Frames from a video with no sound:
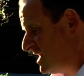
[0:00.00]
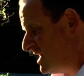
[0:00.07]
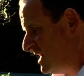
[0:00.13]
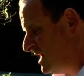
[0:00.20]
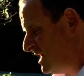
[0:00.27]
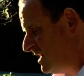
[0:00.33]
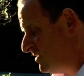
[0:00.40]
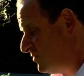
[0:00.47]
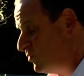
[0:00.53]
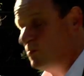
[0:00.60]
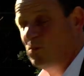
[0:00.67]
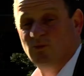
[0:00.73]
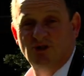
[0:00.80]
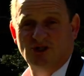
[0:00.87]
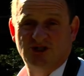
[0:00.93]
your
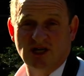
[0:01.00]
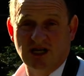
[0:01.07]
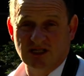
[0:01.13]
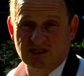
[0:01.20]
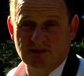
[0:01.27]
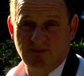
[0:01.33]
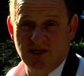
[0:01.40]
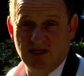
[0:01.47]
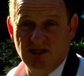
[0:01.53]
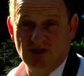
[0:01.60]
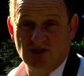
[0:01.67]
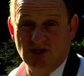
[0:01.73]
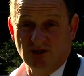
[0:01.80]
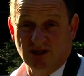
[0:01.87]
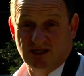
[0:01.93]
shutter
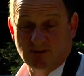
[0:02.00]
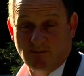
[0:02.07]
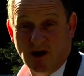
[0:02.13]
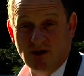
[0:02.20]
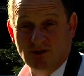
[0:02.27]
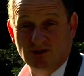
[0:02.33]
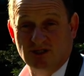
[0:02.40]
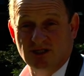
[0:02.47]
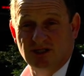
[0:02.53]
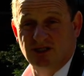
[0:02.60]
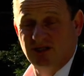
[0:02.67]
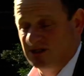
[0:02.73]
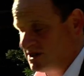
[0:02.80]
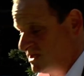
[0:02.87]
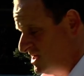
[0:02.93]
speeds, your
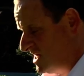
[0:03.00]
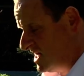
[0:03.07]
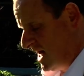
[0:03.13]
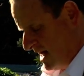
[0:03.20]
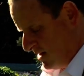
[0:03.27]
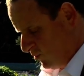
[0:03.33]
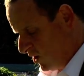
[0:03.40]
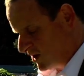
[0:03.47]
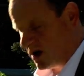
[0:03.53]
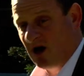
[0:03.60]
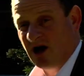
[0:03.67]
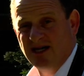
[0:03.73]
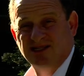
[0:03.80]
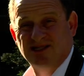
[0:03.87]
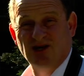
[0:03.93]
exposures, what
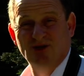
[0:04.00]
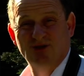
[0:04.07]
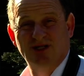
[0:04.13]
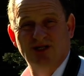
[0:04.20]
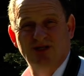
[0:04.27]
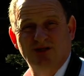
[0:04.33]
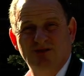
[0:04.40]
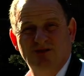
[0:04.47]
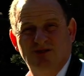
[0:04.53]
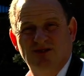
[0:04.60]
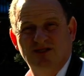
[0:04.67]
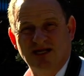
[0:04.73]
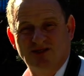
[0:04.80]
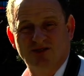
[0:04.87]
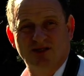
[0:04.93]
ISO to use,
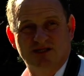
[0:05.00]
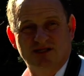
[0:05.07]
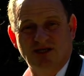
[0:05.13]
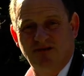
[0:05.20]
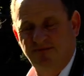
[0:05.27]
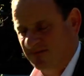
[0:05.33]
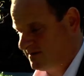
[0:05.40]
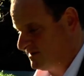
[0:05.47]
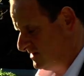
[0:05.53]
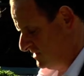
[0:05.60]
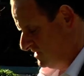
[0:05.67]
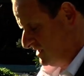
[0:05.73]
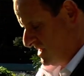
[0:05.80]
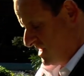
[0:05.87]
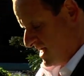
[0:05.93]
that sort of stuff.
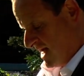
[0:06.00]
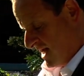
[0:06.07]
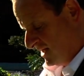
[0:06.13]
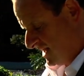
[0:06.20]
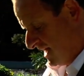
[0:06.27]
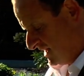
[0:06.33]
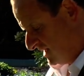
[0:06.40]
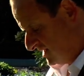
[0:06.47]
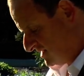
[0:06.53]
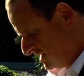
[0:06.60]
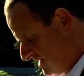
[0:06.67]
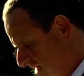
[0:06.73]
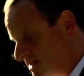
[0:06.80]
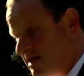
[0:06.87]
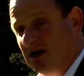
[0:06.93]
And
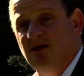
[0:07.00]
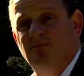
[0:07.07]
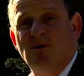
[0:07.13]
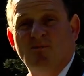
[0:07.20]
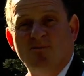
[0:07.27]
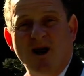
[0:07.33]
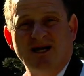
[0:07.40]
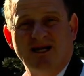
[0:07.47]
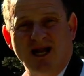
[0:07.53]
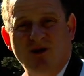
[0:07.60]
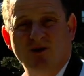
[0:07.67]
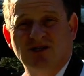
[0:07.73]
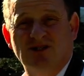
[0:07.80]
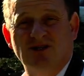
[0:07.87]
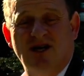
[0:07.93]
incidentally, I'm on my
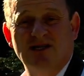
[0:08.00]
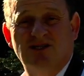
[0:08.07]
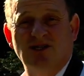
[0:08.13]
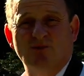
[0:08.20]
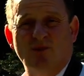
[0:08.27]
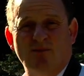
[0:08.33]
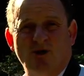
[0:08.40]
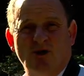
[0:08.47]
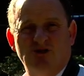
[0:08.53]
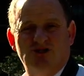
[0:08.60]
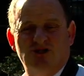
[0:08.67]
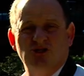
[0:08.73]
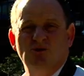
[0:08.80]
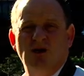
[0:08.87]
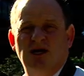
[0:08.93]
lowest ISO, I'm on
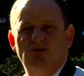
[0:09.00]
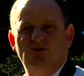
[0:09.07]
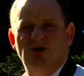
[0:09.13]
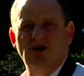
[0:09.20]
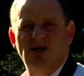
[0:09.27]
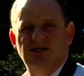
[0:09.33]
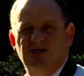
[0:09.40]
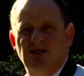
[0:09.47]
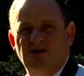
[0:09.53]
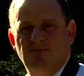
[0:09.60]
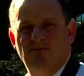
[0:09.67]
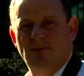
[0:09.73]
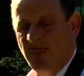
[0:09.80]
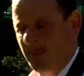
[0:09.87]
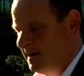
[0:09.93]
200 ISO.
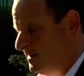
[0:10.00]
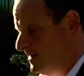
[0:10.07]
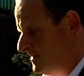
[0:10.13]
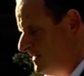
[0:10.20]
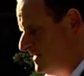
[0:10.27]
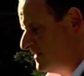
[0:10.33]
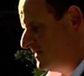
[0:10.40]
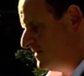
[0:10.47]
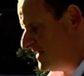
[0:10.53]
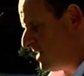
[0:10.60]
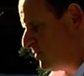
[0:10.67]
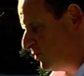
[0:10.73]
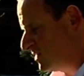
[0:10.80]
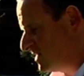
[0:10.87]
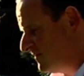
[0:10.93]

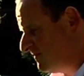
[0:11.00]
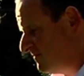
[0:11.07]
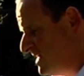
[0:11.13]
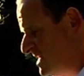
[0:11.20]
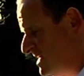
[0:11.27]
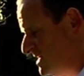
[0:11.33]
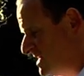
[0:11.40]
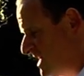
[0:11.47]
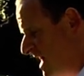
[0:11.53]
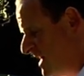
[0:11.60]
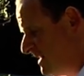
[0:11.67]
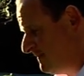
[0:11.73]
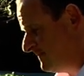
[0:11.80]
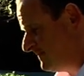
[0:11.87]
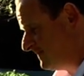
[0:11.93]
That will give me
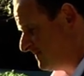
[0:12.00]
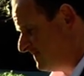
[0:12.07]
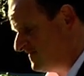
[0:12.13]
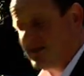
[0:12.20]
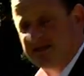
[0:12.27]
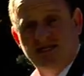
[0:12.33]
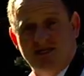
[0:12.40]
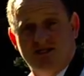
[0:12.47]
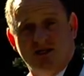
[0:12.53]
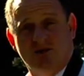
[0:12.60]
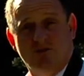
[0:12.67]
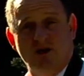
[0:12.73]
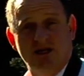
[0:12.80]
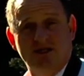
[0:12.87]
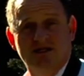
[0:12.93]

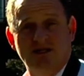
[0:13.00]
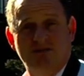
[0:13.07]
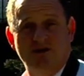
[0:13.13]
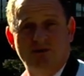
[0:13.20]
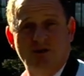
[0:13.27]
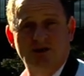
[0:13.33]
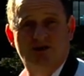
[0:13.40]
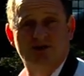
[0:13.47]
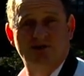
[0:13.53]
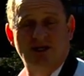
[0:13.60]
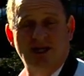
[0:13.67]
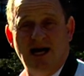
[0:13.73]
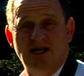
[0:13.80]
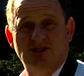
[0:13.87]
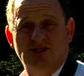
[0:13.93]
fantastic quality if I want to
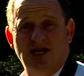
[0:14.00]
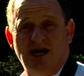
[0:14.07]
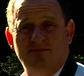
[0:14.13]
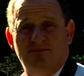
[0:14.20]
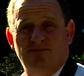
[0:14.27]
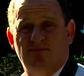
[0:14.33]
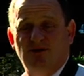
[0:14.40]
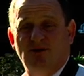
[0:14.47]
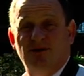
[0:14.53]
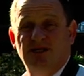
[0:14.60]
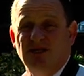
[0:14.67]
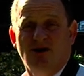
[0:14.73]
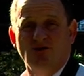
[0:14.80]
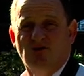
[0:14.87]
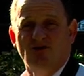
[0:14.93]
enlarge it up. There'll be
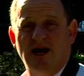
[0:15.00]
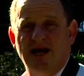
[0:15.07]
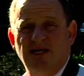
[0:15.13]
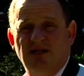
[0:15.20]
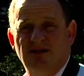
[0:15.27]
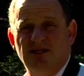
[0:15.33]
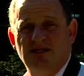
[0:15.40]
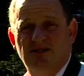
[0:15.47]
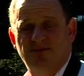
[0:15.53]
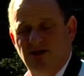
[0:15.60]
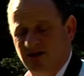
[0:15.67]
no grain in these